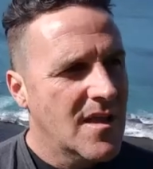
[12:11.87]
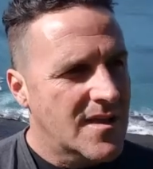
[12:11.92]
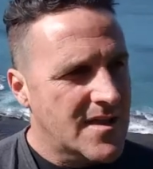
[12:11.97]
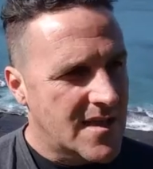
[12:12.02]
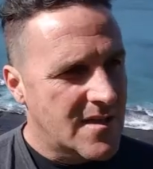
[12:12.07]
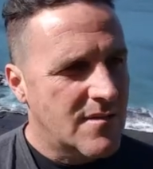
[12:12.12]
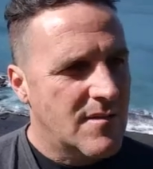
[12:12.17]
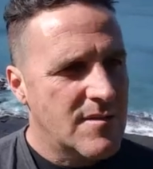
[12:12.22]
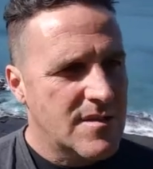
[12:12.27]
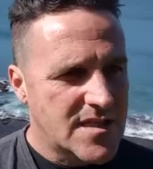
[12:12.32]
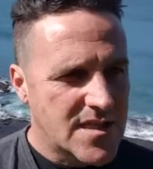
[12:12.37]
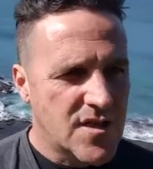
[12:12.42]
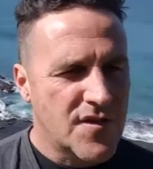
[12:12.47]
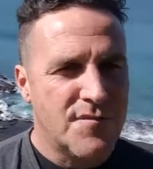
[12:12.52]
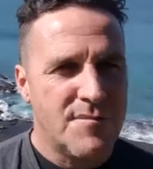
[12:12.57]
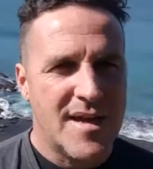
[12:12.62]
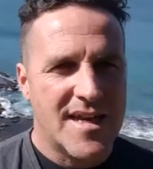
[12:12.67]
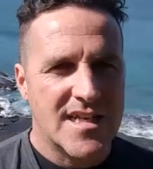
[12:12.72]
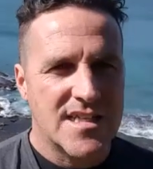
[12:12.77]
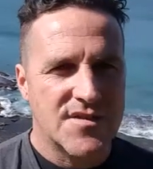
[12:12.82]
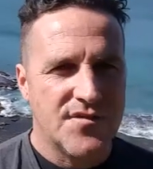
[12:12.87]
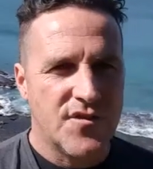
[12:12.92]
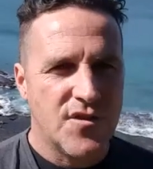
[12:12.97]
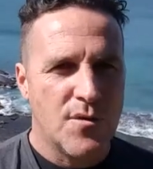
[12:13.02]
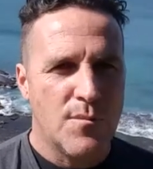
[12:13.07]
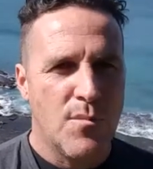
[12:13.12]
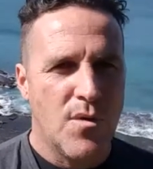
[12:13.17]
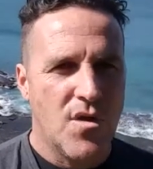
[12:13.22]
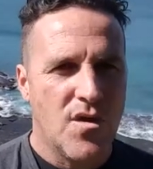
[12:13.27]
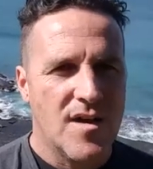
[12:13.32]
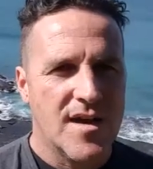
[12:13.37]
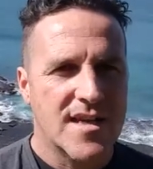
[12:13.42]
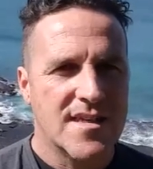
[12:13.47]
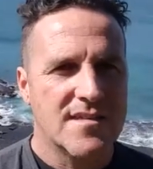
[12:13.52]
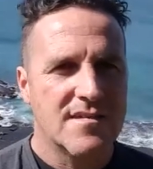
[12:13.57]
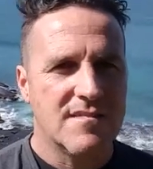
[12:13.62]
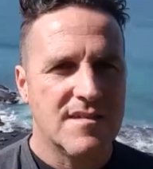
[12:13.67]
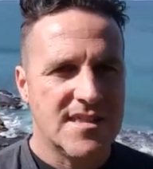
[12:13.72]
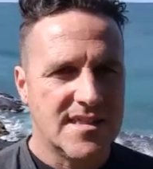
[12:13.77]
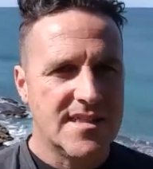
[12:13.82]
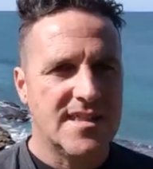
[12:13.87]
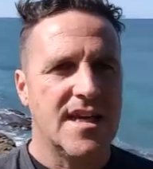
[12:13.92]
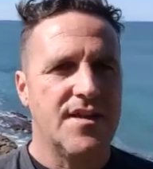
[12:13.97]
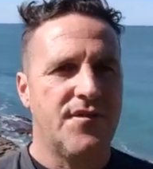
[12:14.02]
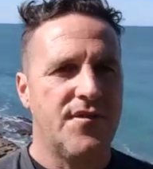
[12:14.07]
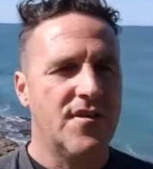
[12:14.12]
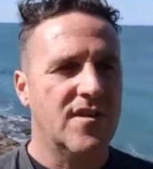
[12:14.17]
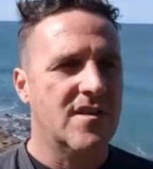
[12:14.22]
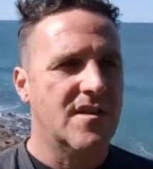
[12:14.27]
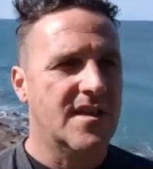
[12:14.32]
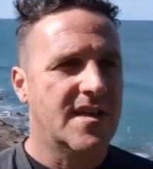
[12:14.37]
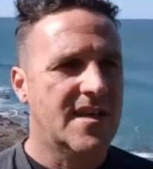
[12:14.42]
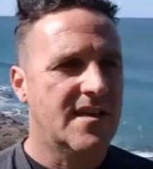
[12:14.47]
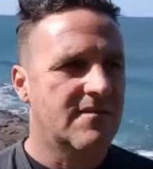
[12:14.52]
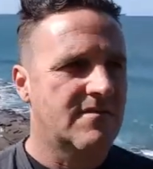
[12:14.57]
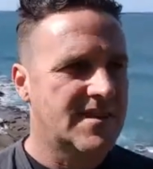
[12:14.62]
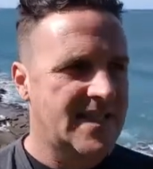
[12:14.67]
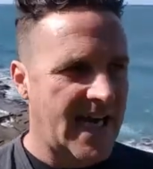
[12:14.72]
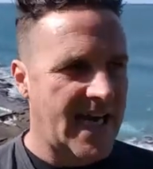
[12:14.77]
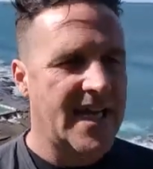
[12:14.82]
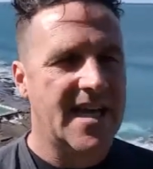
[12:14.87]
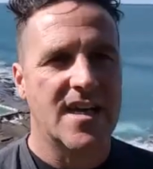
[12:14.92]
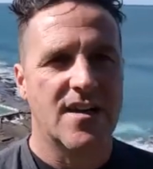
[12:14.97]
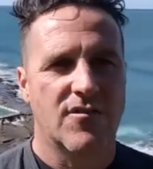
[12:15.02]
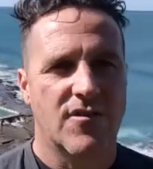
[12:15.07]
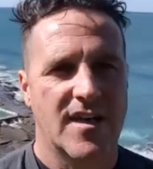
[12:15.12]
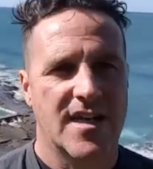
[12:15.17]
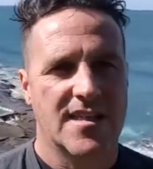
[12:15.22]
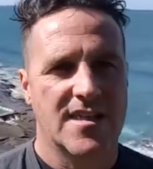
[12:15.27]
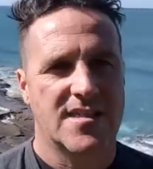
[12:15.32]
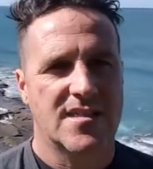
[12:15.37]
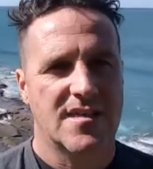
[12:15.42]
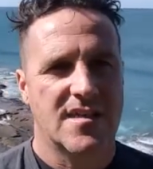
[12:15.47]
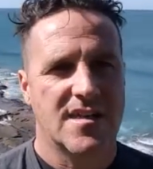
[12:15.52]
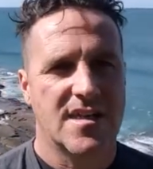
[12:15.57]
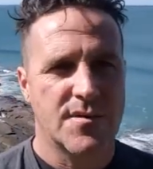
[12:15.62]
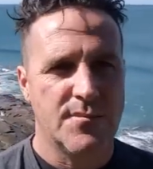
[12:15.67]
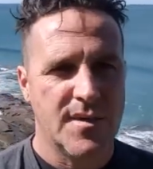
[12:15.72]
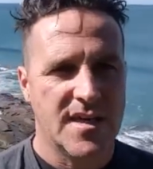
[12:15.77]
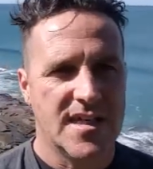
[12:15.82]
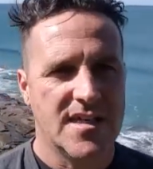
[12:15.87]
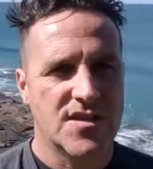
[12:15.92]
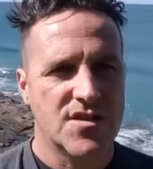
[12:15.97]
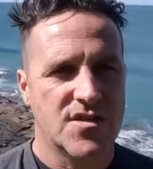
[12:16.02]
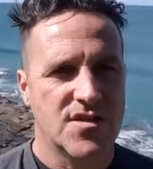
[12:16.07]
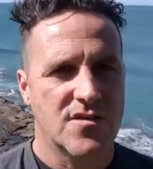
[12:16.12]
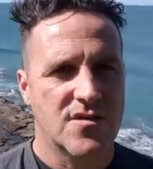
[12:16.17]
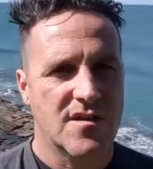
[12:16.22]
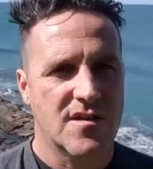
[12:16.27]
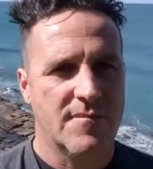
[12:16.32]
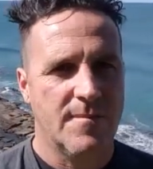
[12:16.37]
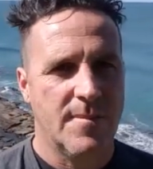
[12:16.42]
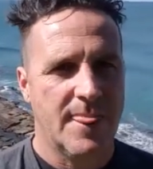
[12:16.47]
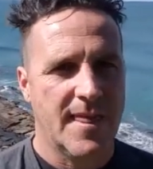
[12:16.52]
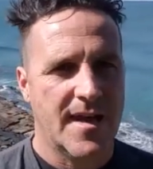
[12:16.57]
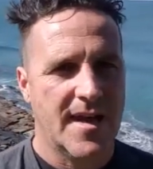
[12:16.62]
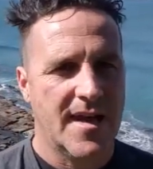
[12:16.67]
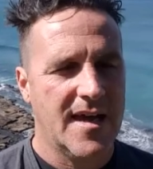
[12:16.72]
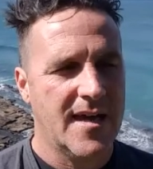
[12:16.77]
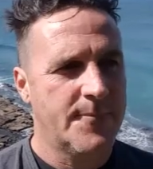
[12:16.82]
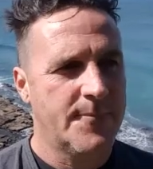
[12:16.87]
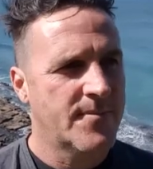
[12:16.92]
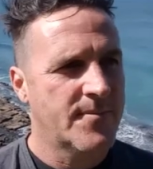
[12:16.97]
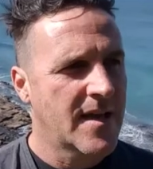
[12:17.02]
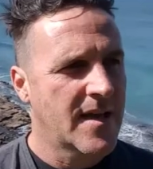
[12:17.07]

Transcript: So self-maintenance for your mind is definitely taking rest and committing to it, okay?